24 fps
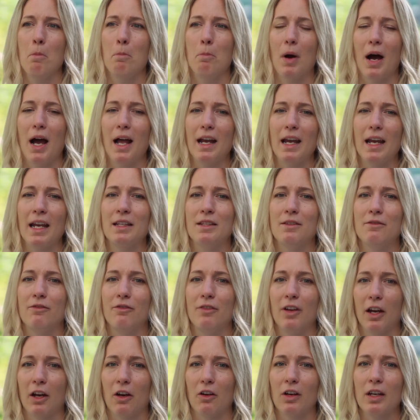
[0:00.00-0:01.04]
but it's
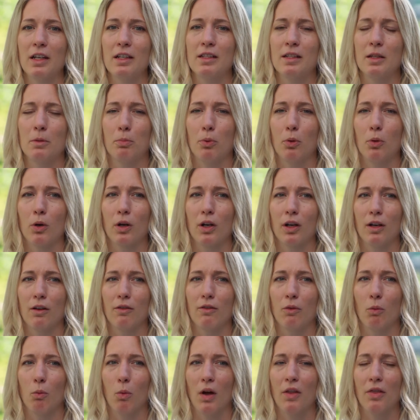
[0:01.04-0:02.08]
very
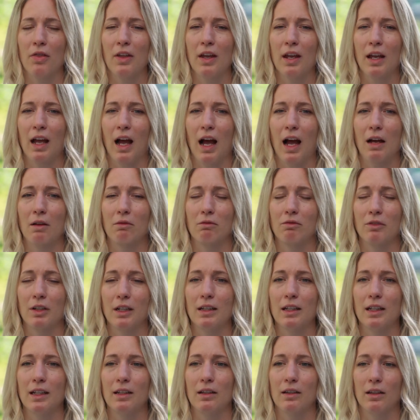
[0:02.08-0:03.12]
supportive. One thing I
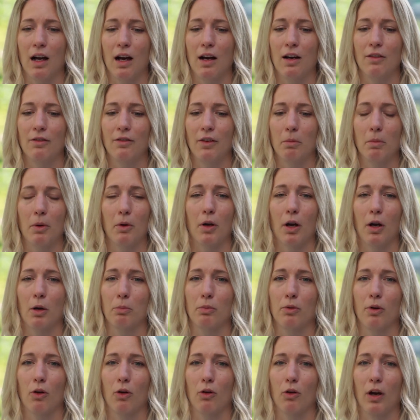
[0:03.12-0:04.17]
really love about our
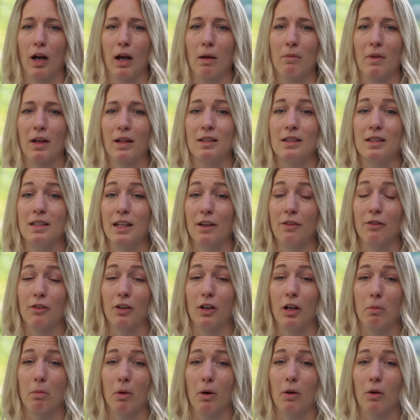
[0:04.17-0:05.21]
program that's
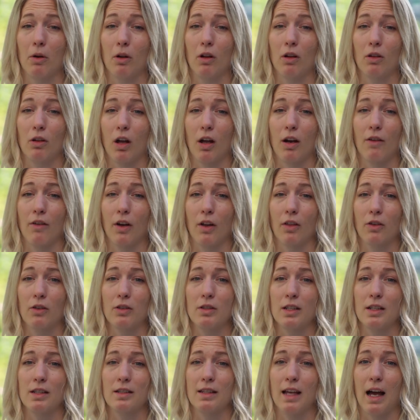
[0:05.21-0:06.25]
different about a lot of
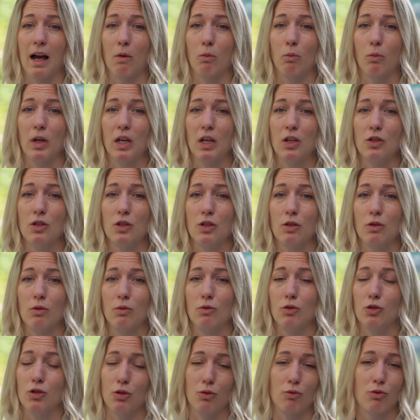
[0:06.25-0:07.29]
others is that we
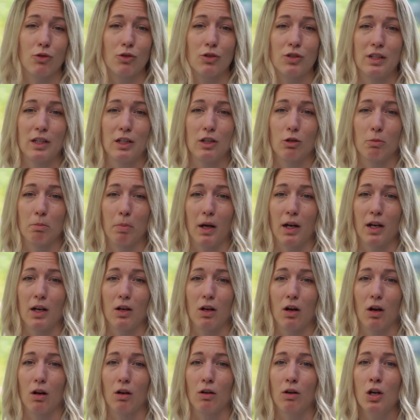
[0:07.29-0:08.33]
do junior-senior buddy
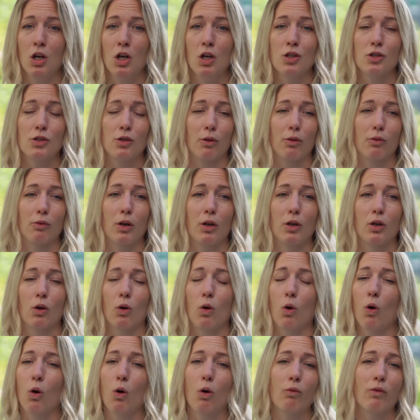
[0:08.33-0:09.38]
call. So throughout your
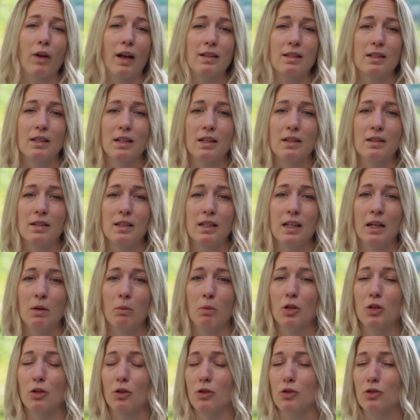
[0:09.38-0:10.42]
whole residency,
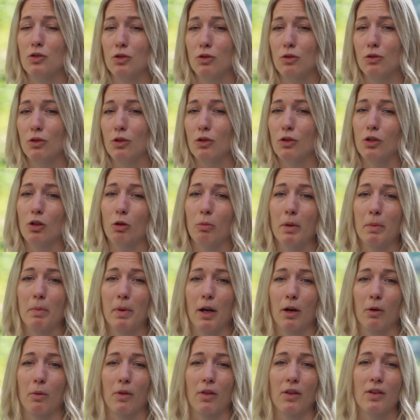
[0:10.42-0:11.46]
when you're a junior, you'll be
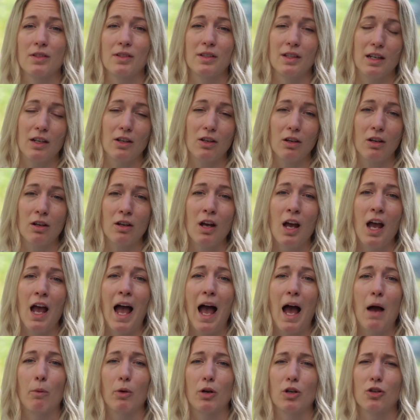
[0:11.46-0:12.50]
paired with a senior,
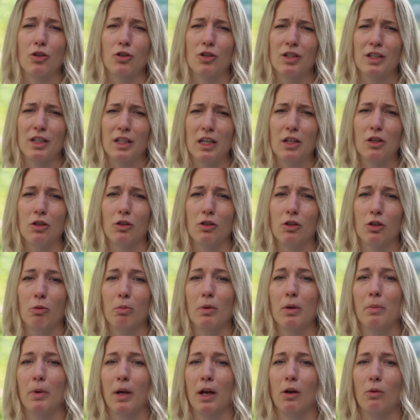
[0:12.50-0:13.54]
and when you're a senior, you'll
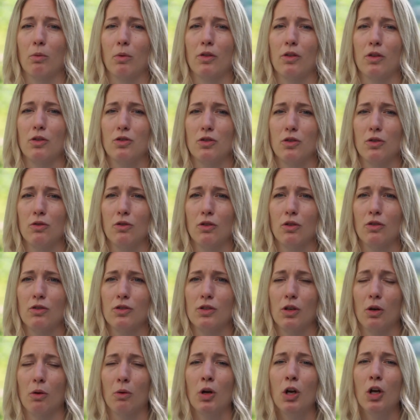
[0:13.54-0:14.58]
be paired with the junior.
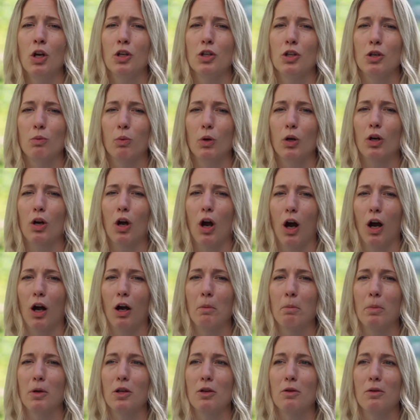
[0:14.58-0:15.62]
So you work
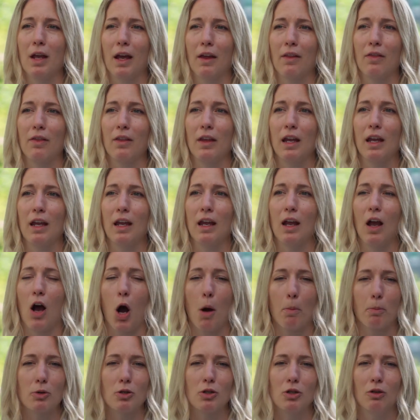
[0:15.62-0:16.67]
hard, but you get the
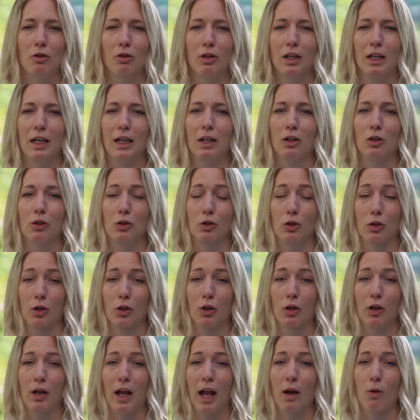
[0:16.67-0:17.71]
opportunity to
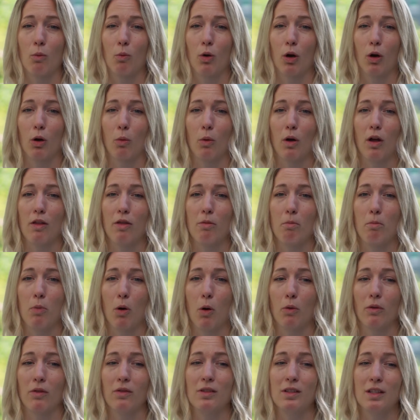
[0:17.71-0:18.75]
learn and work with
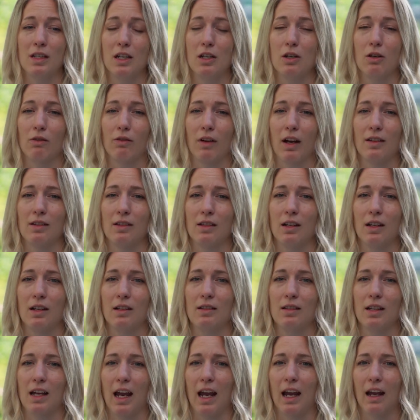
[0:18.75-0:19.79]
both senior
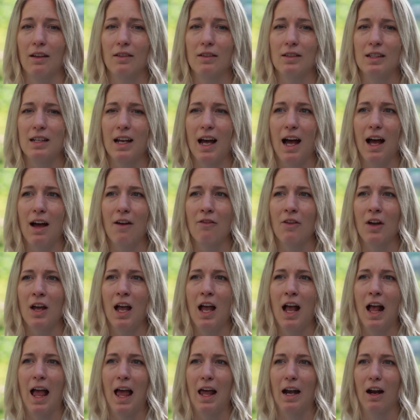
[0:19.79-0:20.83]
residents and staff,
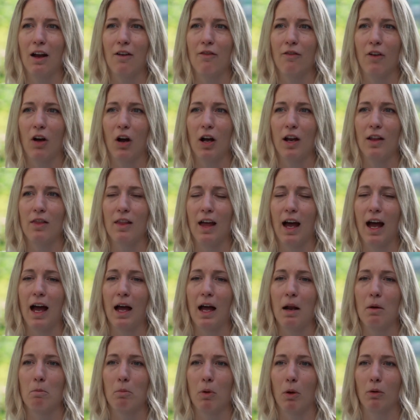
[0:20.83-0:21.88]
and I find
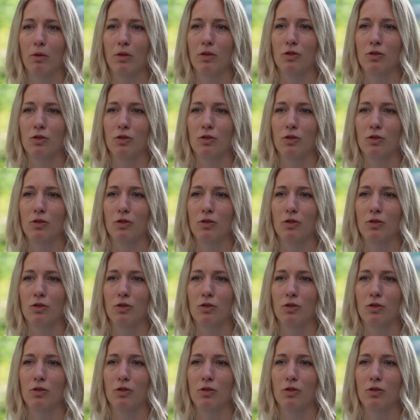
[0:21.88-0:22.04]
that both